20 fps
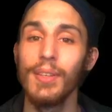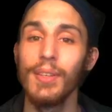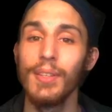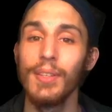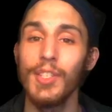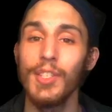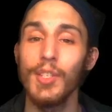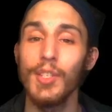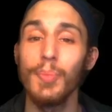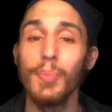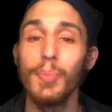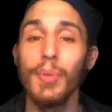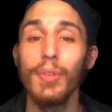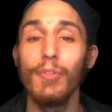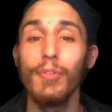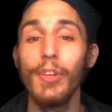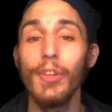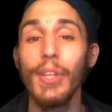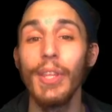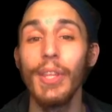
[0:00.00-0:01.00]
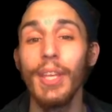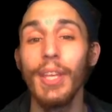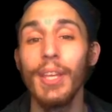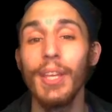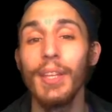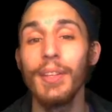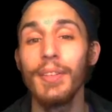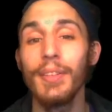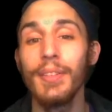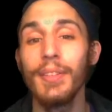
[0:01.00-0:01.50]
Simply feeling
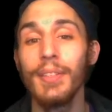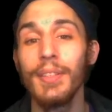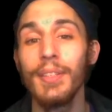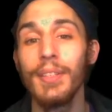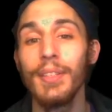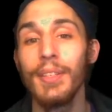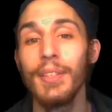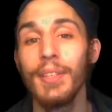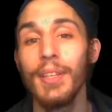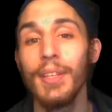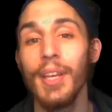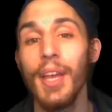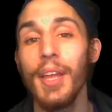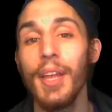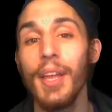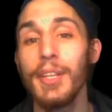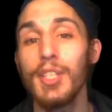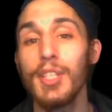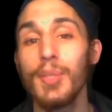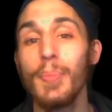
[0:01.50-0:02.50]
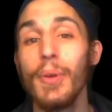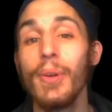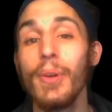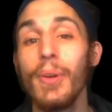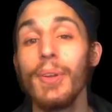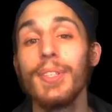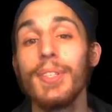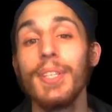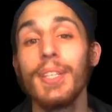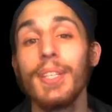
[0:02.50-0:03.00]
in and
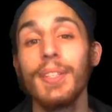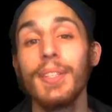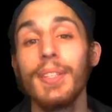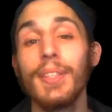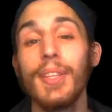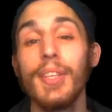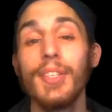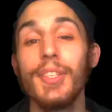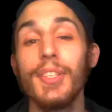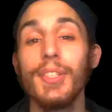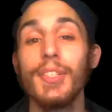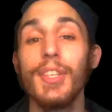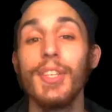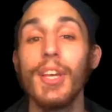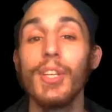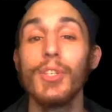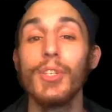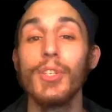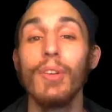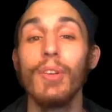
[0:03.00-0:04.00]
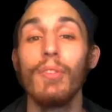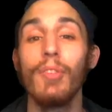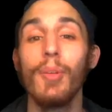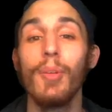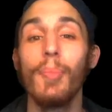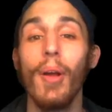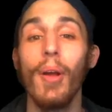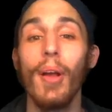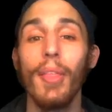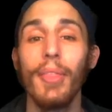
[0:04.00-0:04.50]
experiencing the sensation of the
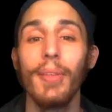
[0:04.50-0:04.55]
breath.